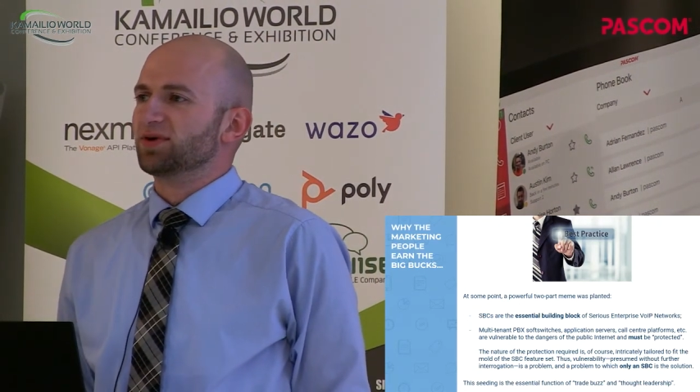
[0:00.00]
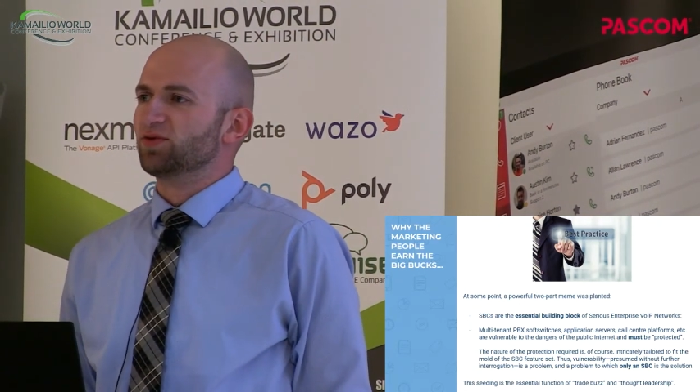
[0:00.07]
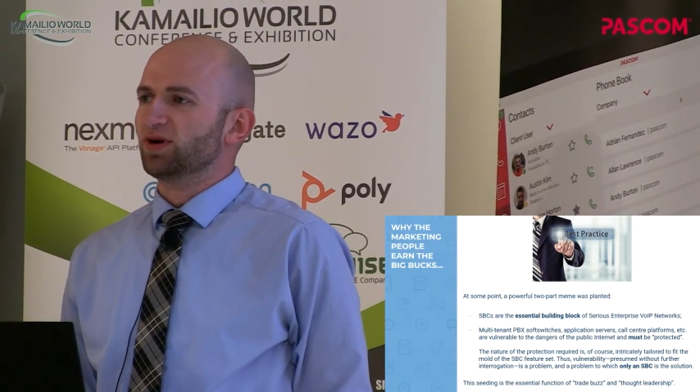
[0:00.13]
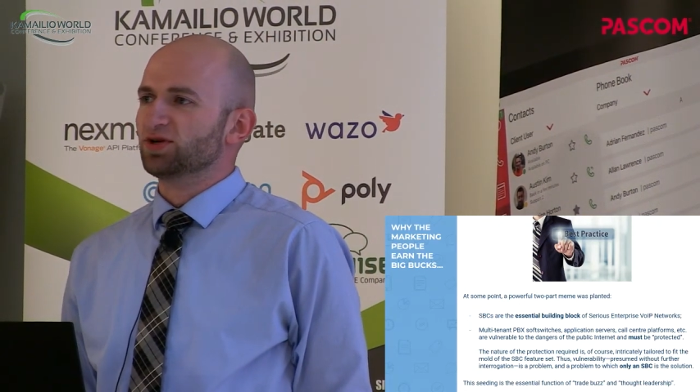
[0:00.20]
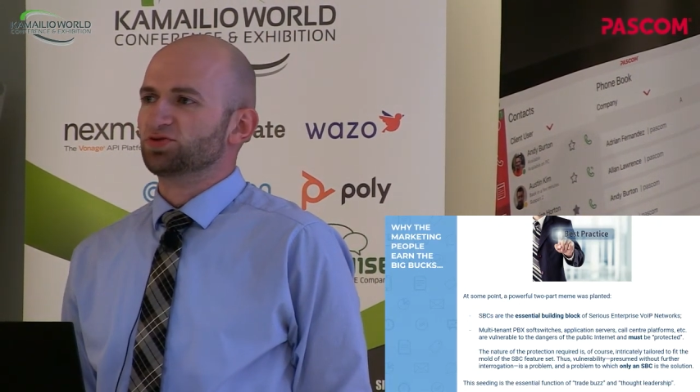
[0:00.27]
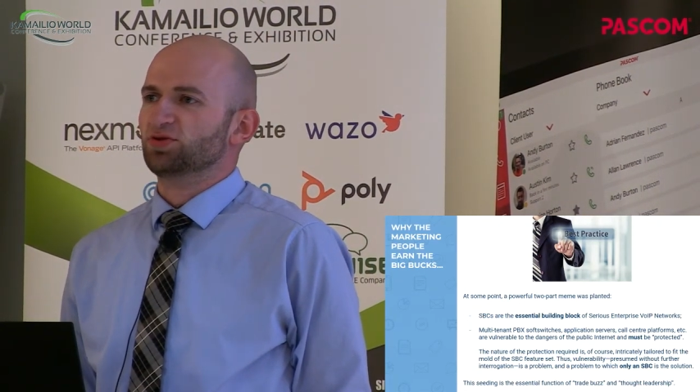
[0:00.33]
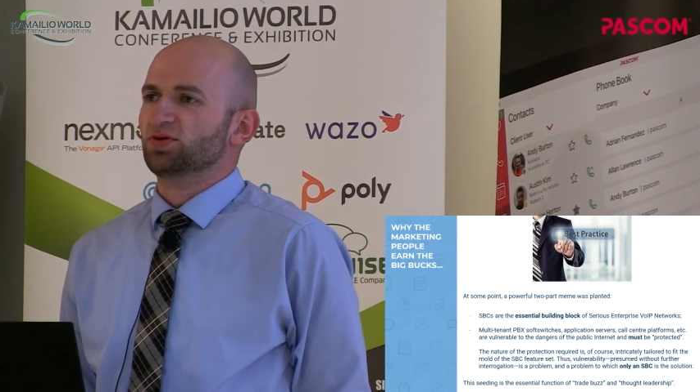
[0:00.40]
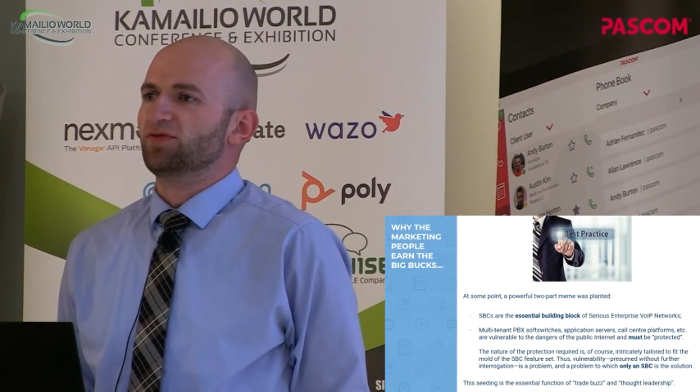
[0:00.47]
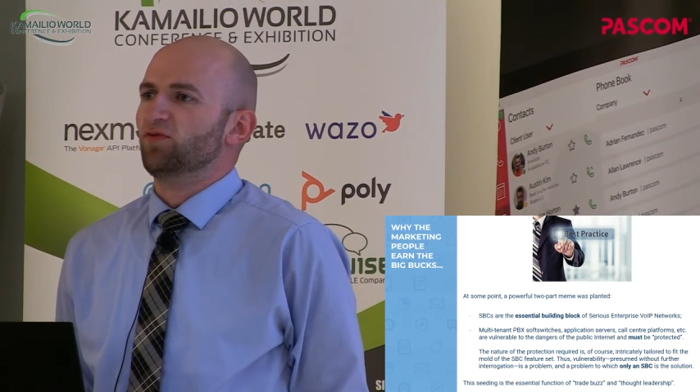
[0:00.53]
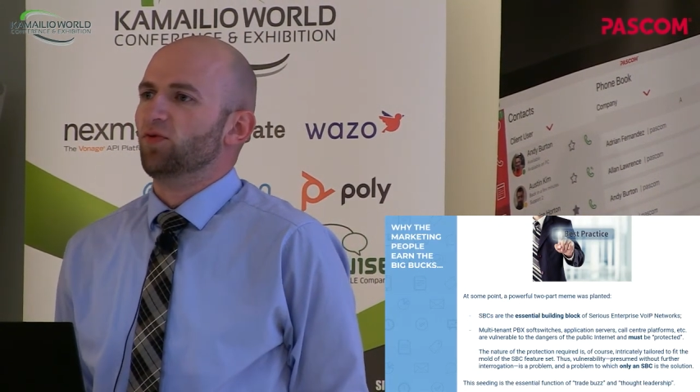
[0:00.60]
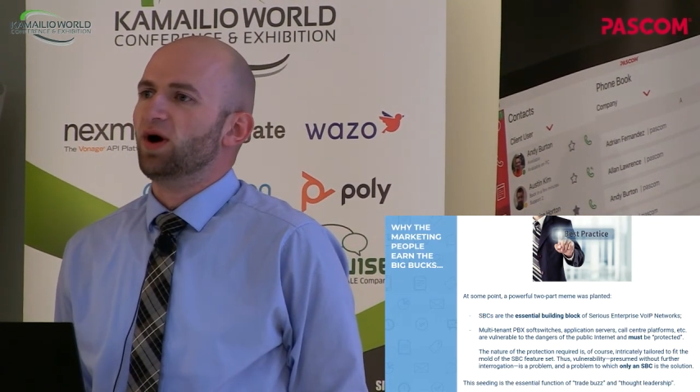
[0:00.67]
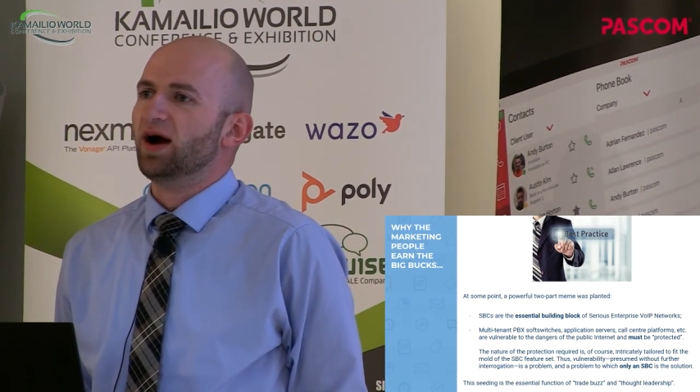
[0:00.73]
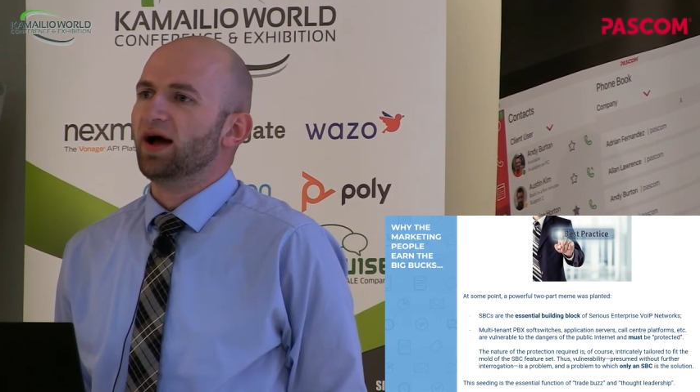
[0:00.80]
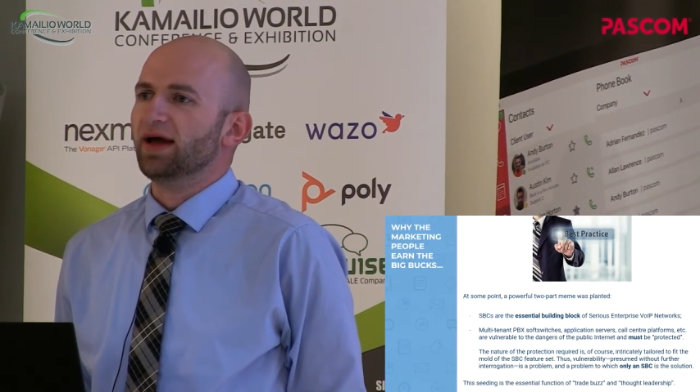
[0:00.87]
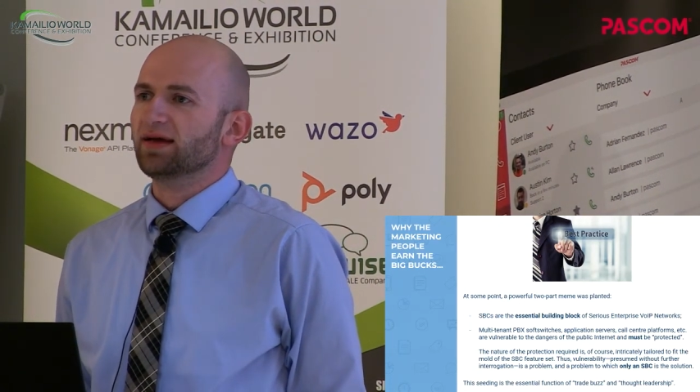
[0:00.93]
a question of
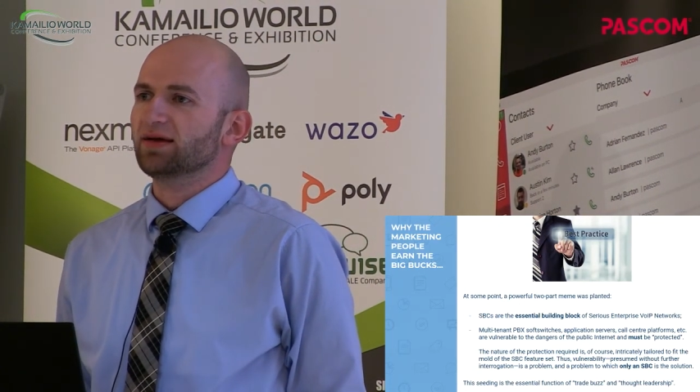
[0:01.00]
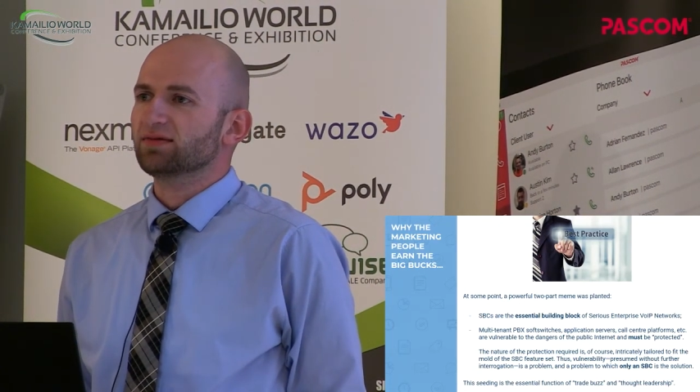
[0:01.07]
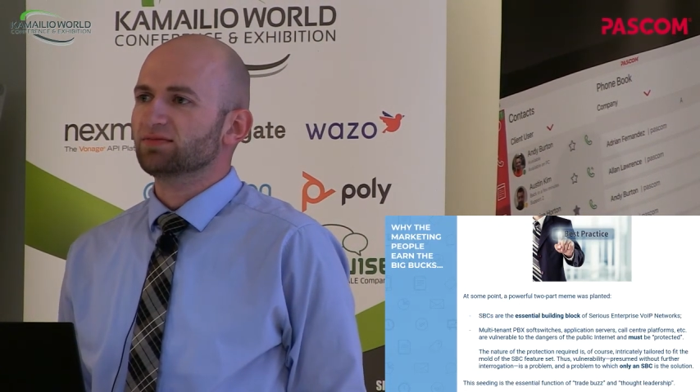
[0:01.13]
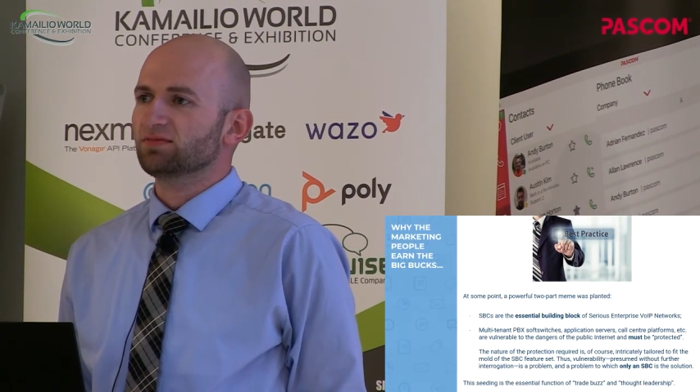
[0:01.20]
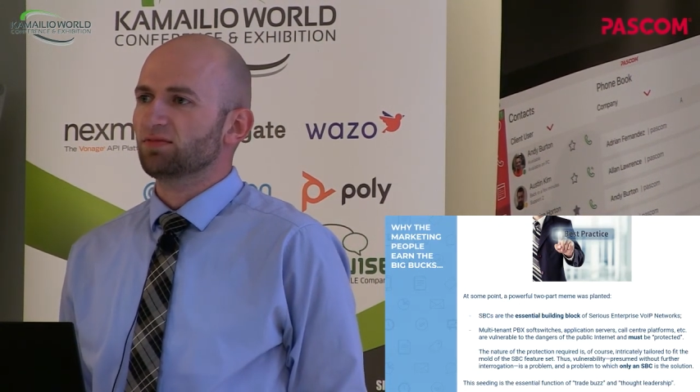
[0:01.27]
why.